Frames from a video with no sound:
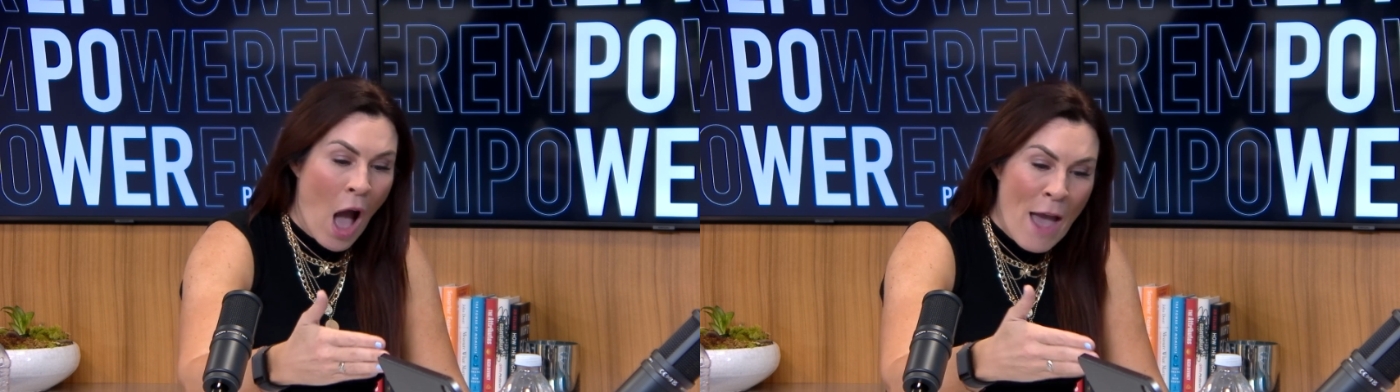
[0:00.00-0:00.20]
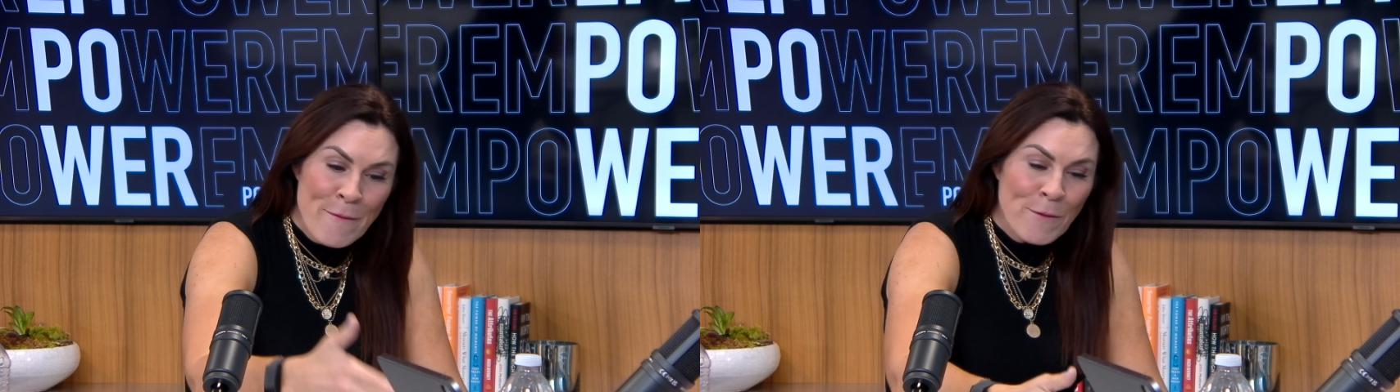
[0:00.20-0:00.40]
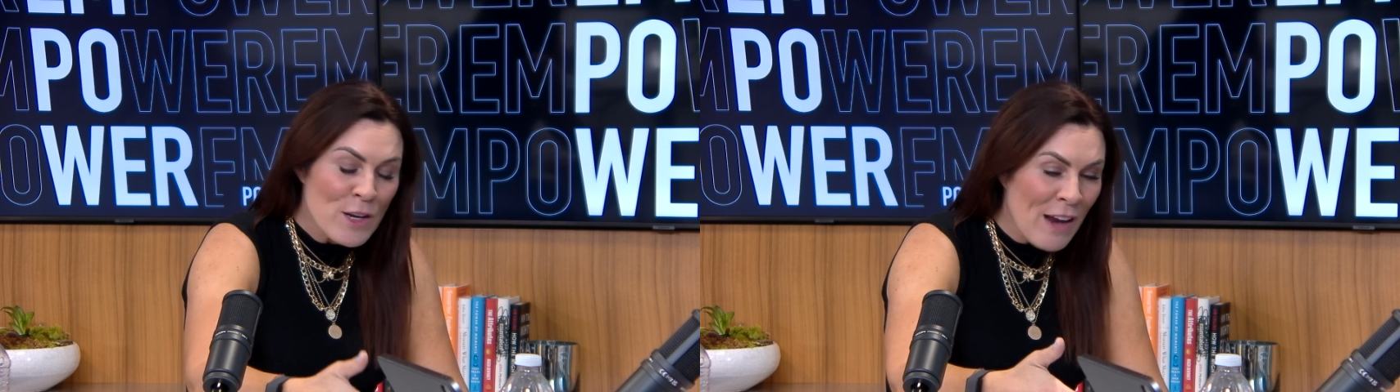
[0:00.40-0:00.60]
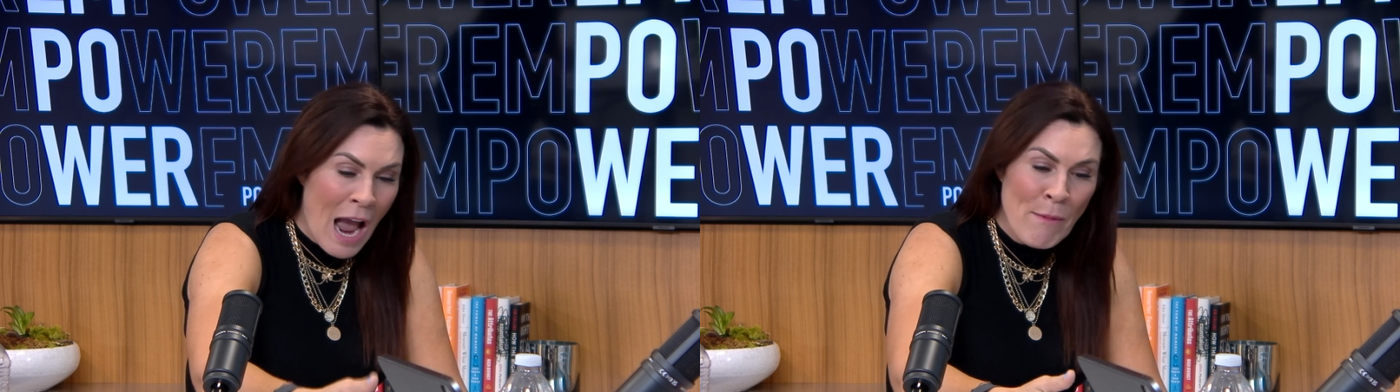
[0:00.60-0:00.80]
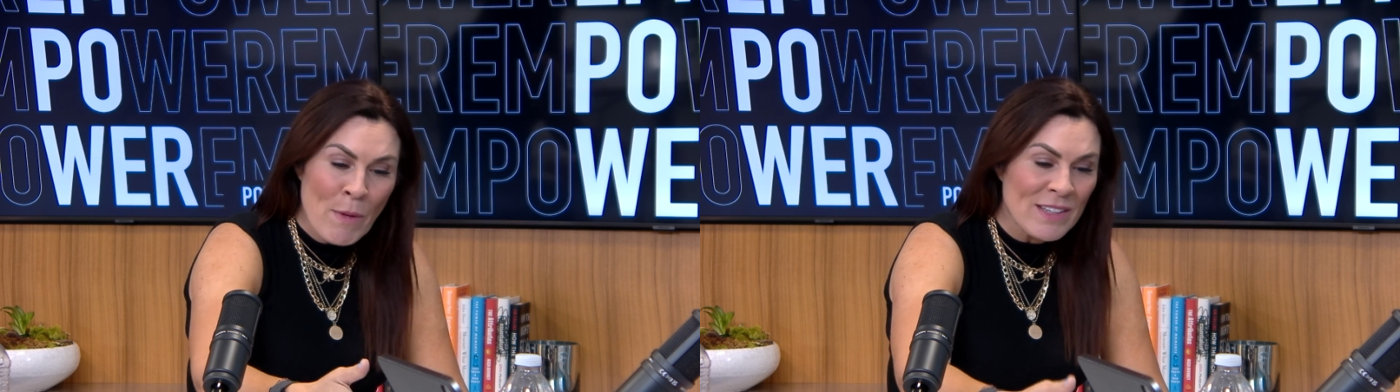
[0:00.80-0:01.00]
every
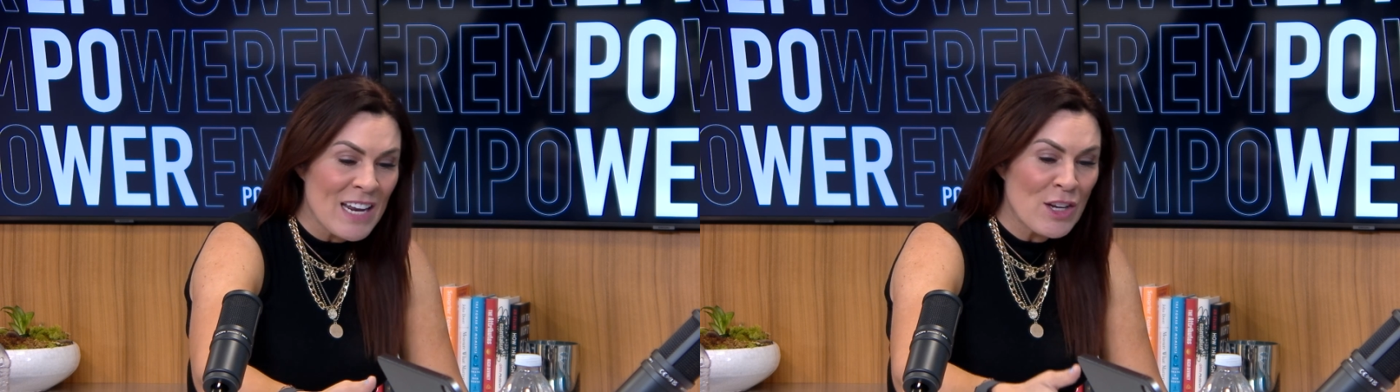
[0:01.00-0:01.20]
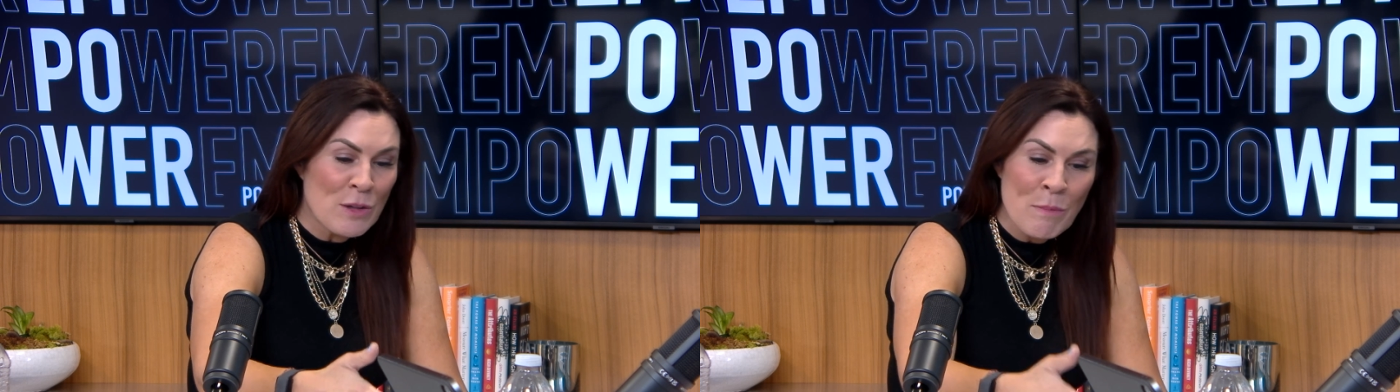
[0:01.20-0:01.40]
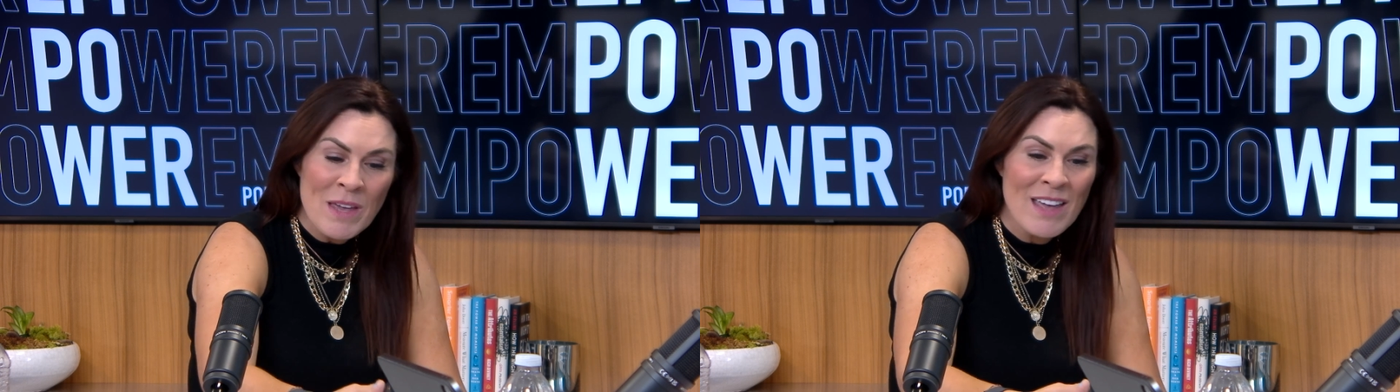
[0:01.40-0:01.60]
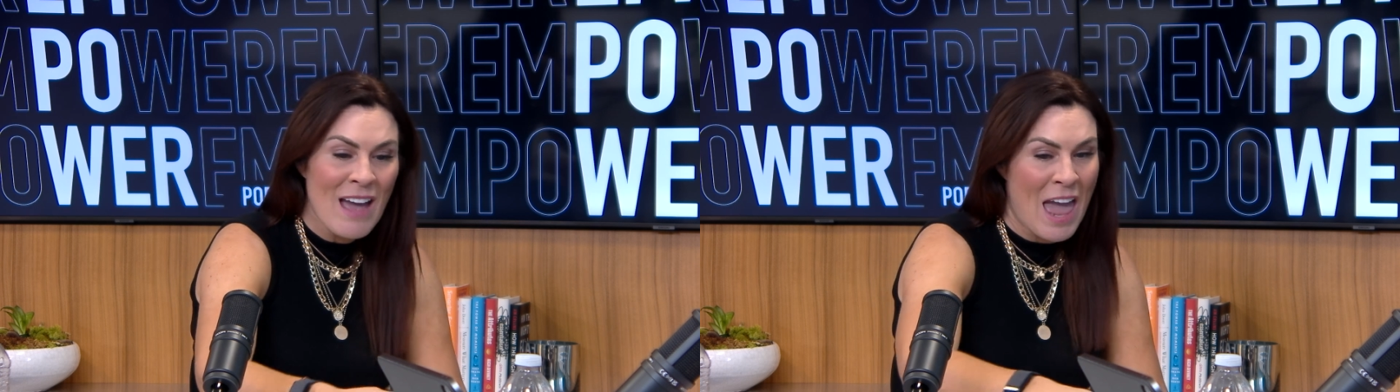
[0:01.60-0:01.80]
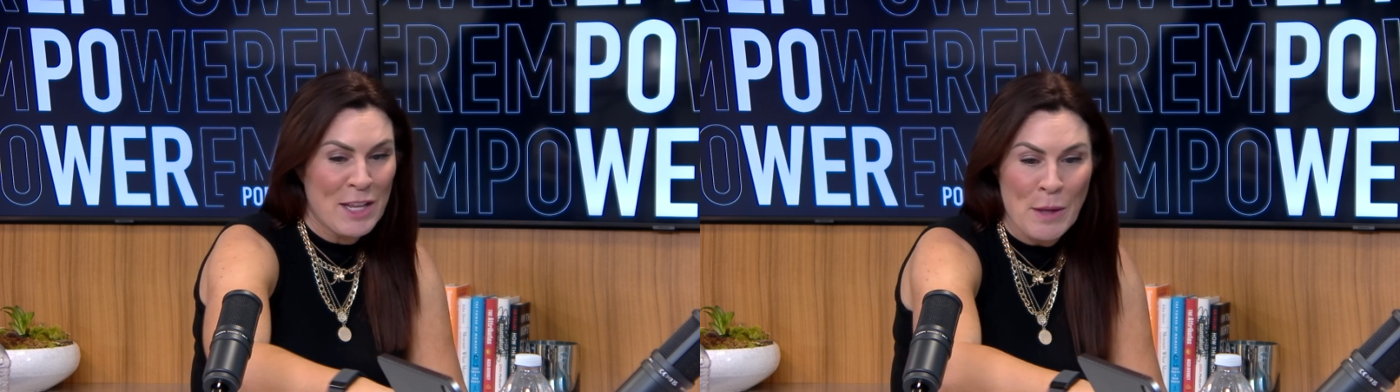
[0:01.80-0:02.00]
time I'm on stage, it's me
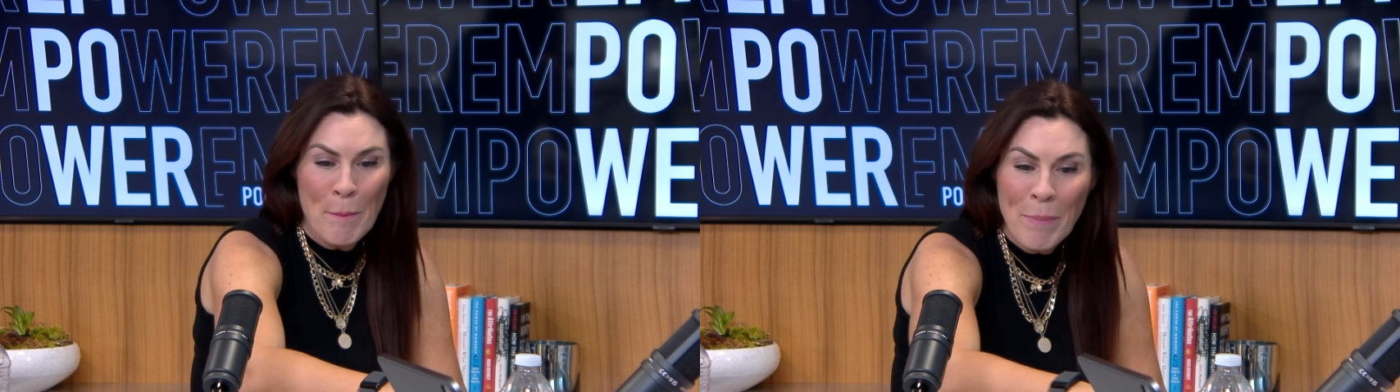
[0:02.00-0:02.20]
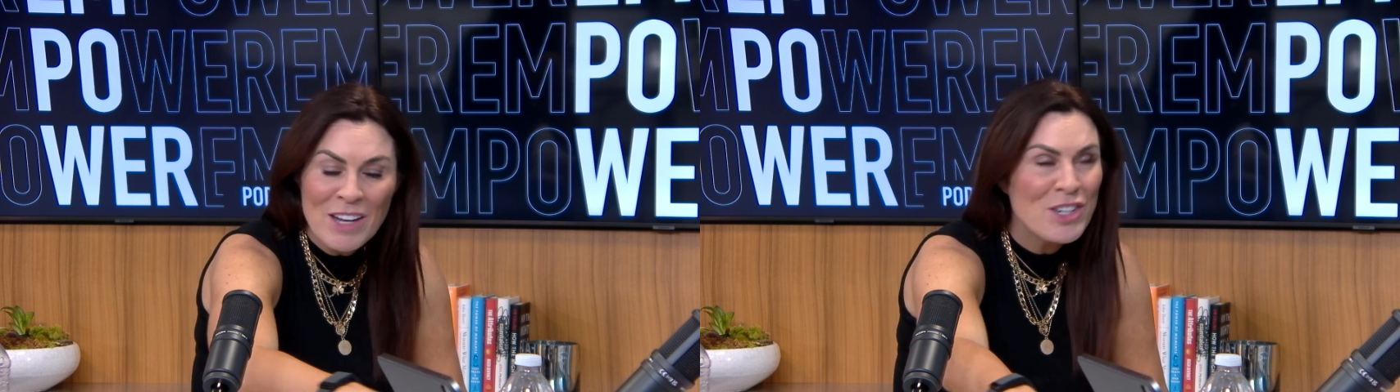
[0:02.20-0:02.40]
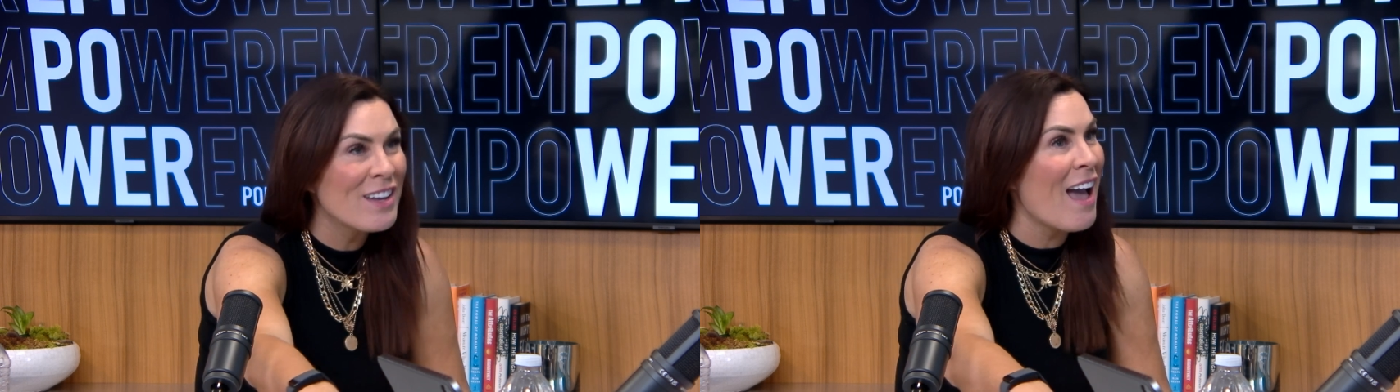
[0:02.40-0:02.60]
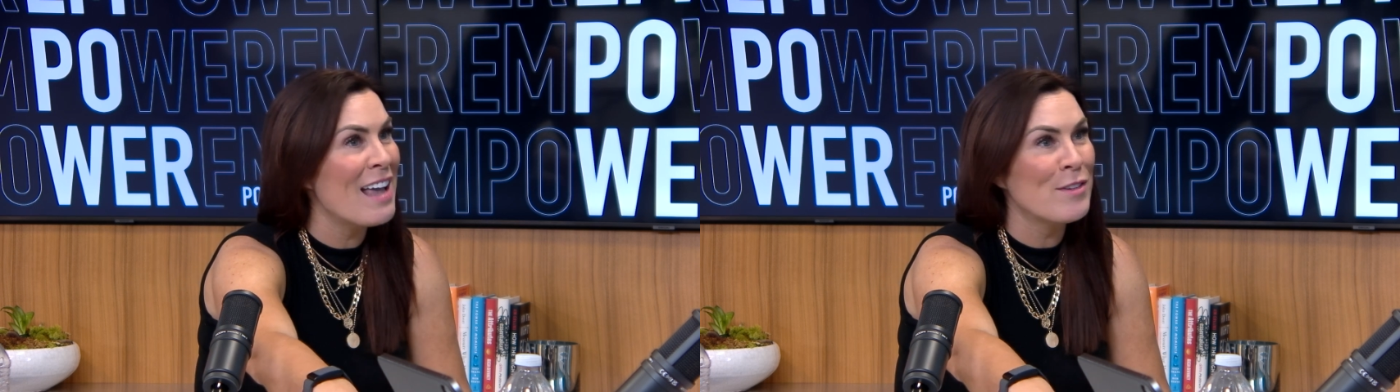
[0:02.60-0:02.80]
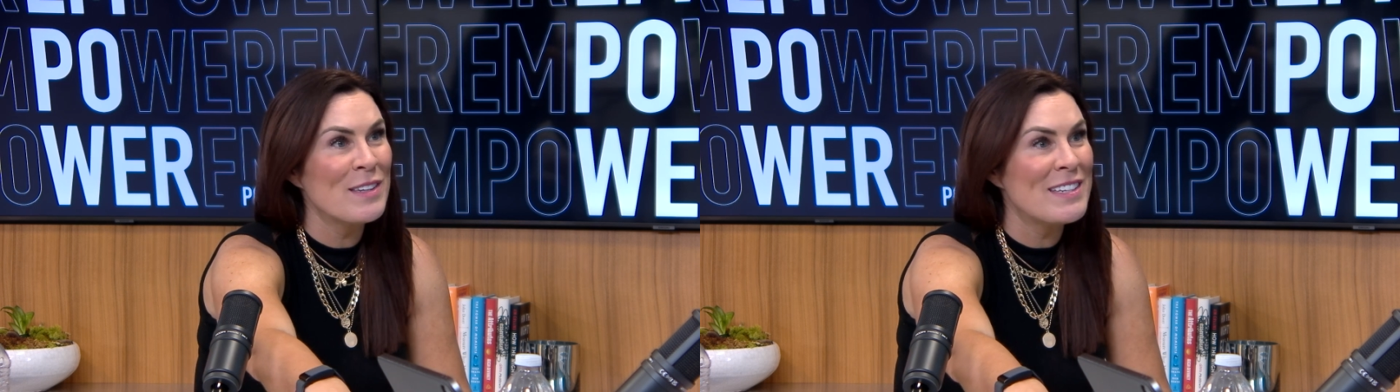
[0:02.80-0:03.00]
and it's a bunch of
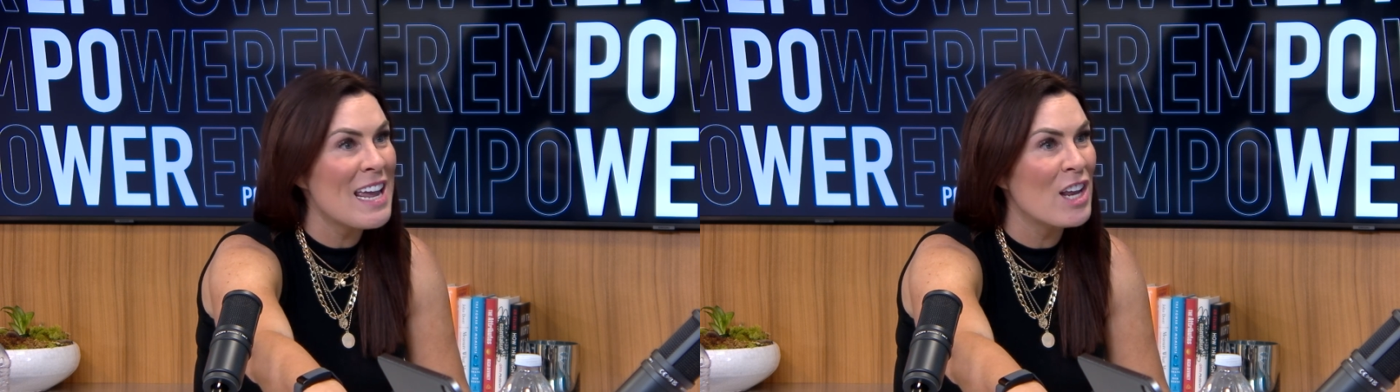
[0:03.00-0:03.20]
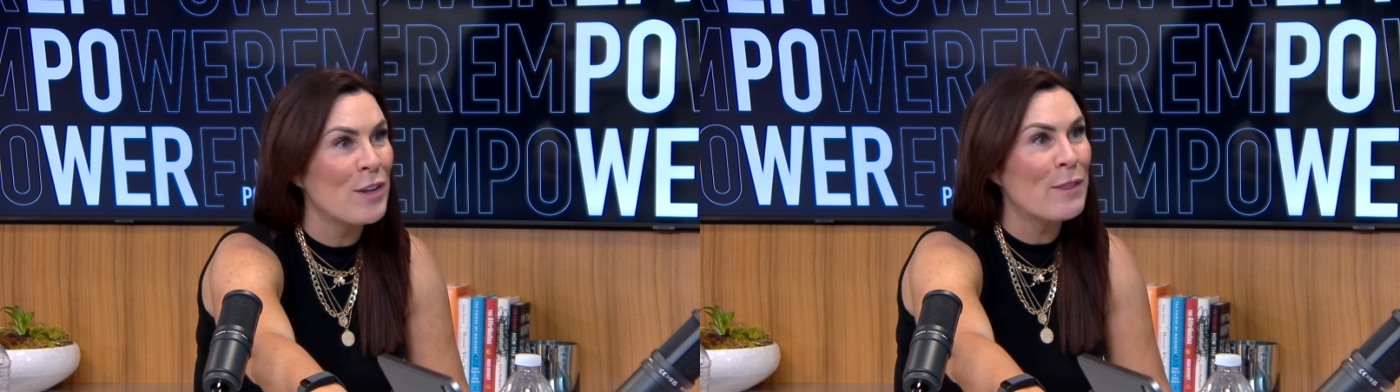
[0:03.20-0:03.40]
guys on stage.